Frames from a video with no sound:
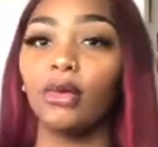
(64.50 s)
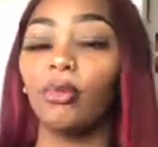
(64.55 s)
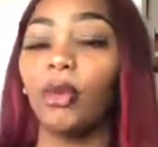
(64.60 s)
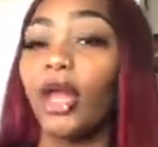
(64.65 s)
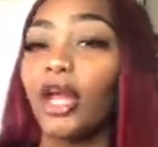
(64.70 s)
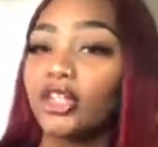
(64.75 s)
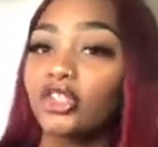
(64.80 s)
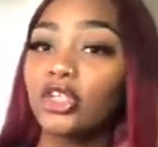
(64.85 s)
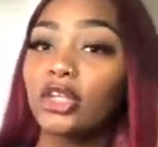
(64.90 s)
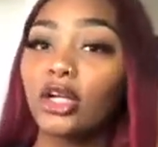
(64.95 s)

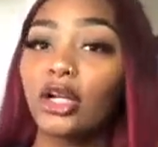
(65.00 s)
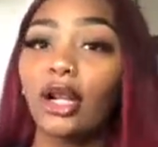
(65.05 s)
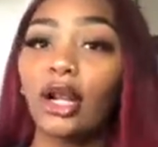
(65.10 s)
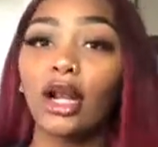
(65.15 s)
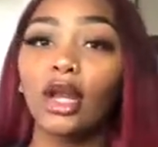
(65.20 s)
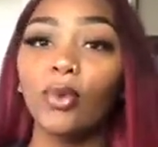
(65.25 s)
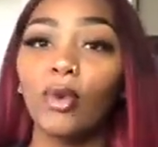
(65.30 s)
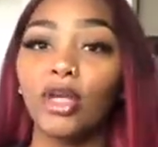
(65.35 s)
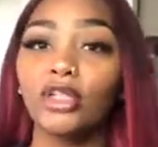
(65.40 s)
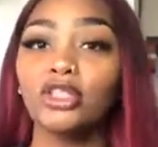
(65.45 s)
answering a lot
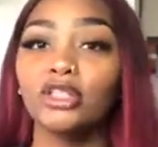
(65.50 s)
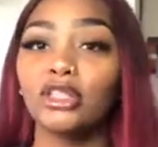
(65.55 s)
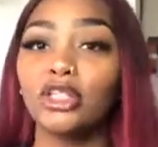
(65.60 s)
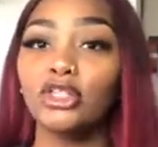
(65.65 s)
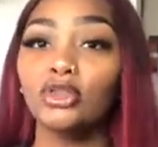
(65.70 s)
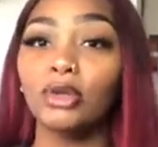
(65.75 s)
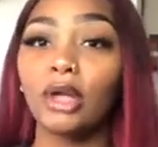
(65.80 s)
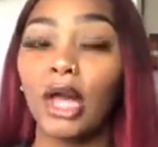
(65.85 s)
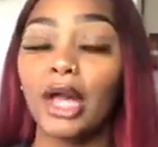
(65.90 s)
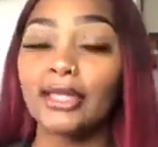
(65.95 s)
of questions that
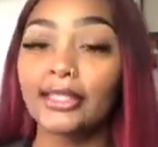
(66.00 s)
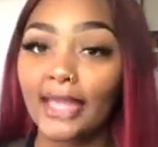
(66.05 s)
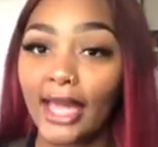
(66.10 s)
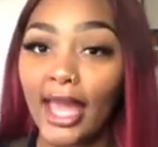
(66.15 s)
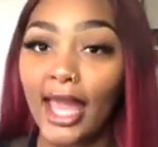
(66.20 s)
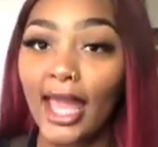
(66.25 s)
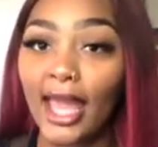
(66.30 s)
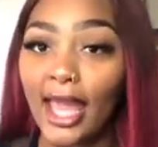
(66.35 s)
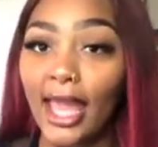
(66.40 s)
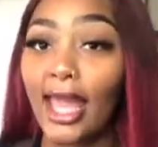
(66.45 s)
you guys
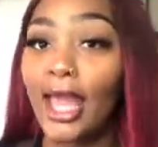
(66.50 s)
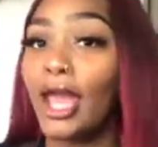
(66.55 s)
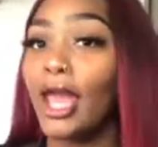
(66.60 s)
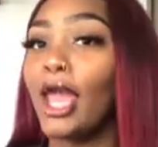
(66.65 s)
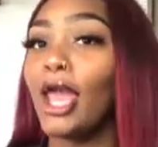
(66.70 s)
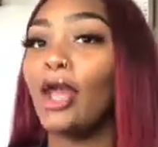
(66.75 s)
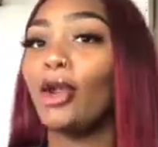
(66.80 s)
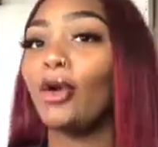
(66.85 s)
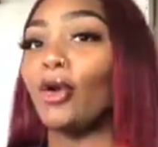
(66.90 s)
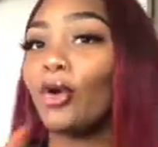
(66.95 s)
had,
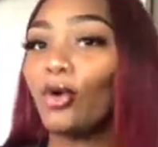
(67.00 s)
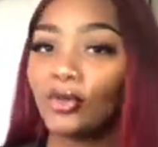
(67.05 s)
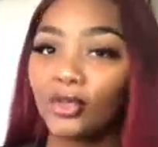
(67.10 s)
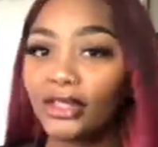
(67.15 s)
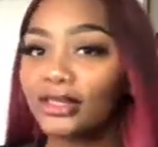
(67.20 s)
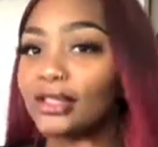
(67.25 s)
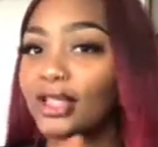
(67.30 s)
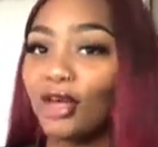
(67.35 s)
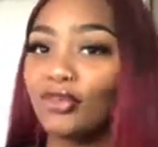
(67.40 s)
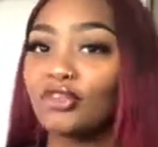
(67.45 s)
and all that
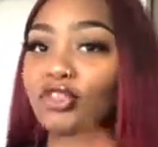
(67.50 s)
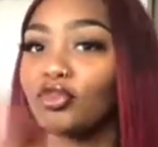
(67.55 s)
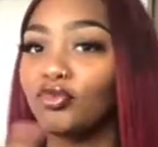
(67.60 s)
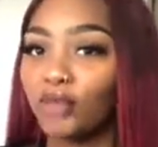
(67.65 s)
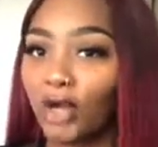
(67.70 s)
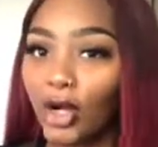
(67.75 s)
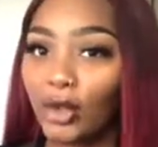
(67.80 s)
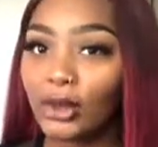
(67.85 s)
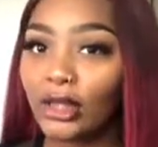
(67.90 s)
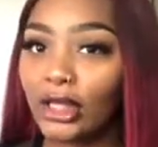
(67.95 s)
stuff
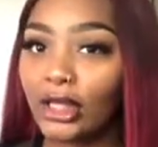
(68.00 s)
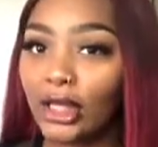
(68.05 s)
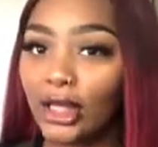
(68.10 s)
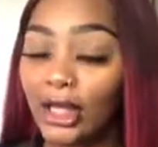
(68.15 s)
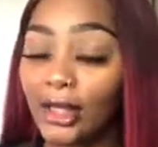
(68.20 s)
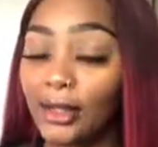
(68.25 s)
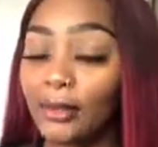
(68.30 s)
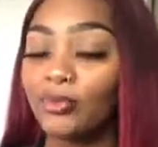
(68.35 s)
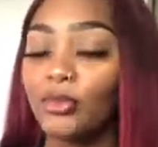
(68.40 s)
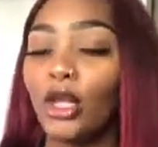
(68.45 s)
surrounding
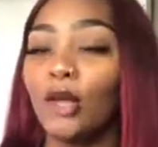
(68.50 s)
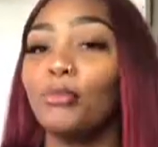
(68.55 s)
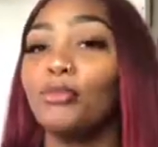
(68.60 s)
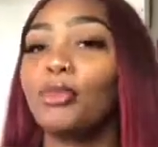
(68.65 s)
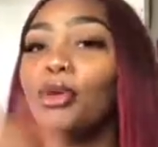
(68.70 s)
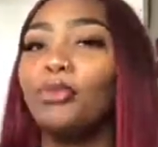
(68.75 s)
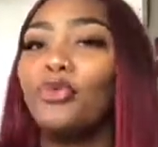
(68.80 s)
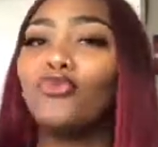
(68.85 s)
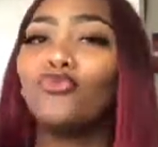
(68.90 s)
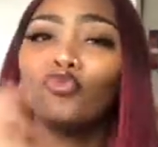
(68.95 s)
it.
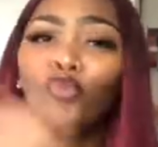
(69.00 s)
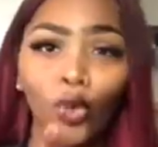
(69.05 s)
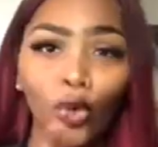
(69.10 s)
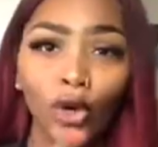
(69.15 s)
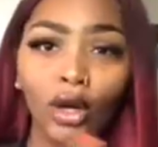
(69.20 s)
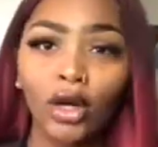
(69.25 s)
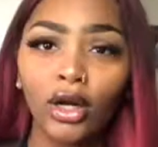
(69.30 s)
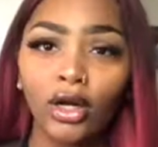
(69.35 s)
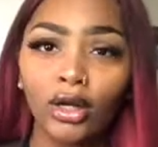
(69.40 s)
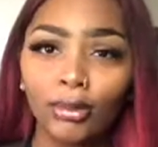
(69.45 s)
But
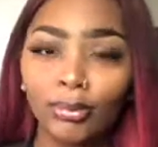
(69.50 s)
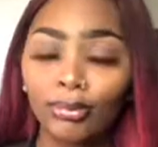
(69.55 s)
before